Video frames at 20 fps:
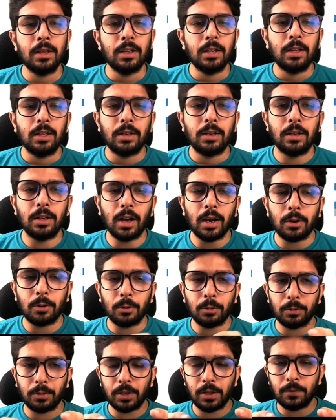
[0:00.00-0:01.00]

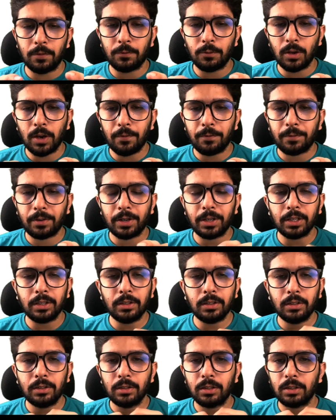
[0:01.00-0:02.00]
Now, if you have
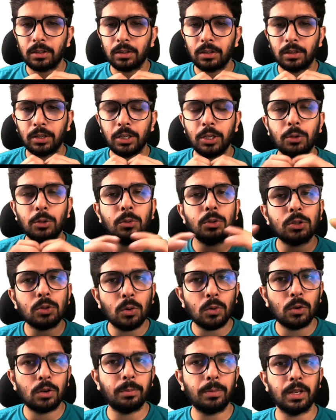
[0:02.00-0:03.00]
written a huge
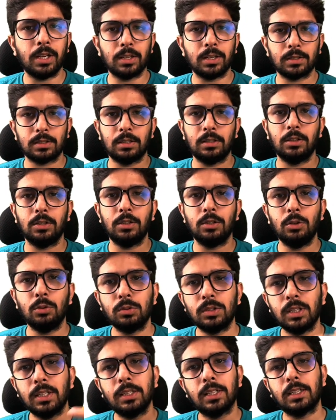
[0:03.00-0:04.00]
code base
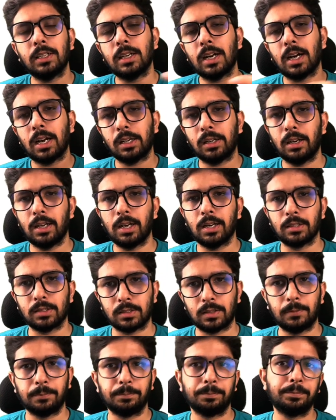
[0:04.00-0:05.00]
using that car
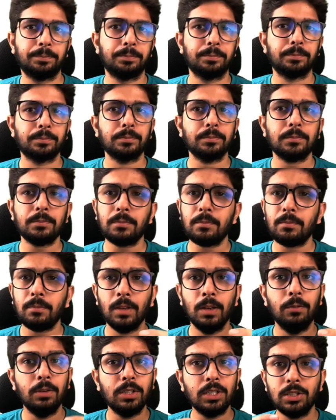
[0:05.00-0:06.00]
class,
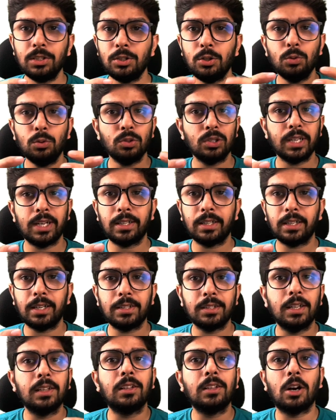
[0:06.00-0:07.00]
which is used at, let's
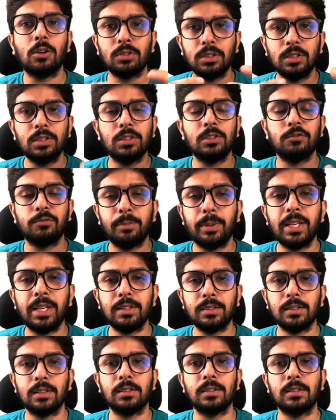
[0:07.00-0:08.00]
say, thousands of
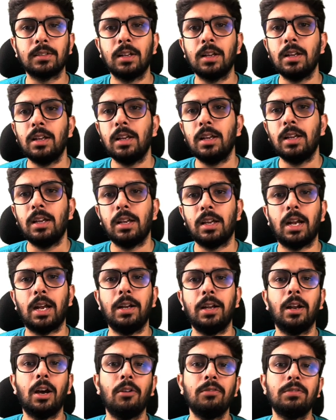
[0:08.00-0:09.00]
places, and
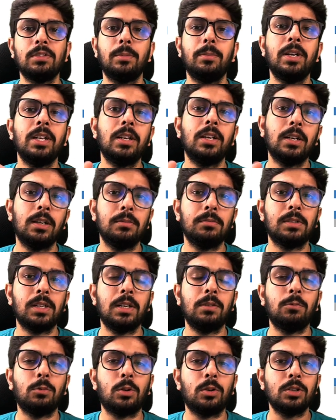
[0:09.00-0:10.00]
now if somebody comes
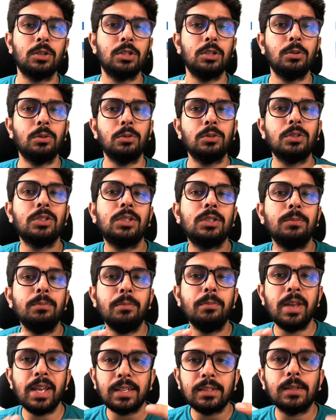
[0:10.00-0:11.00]
and wants you to
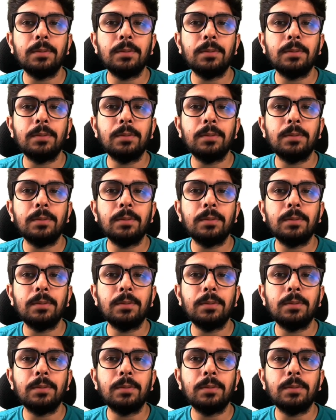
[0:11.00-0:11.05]
make some